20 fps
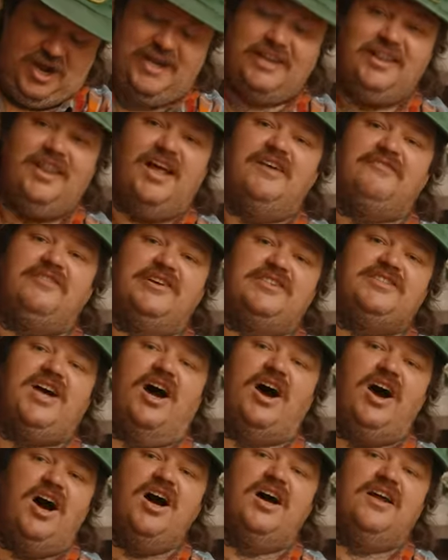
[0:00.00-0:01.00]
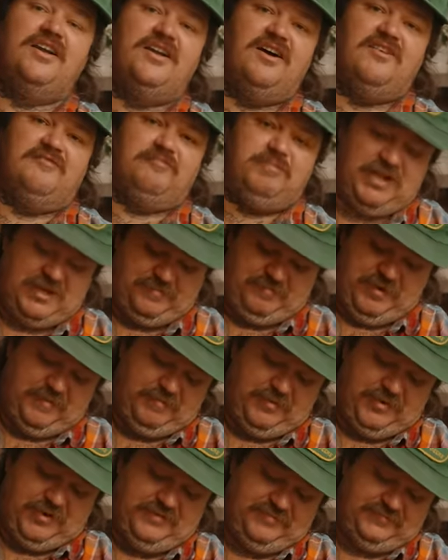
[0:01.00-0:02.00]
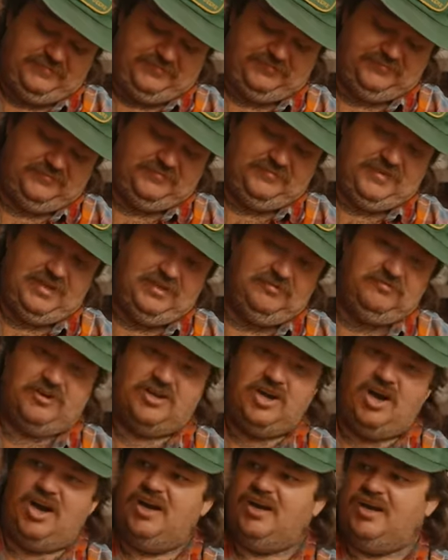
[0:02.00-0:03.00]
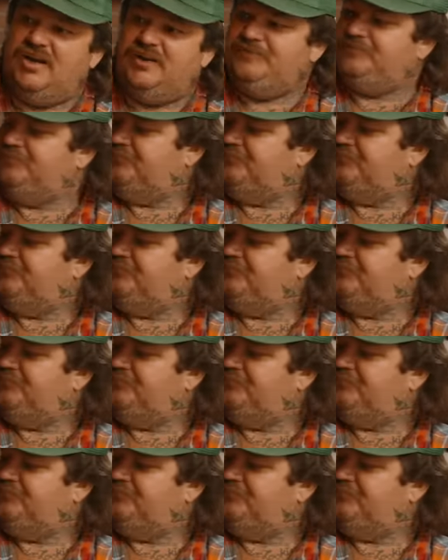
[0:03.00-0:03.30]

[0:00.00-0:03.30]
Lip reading: I love a ton of black pepper in ricotta.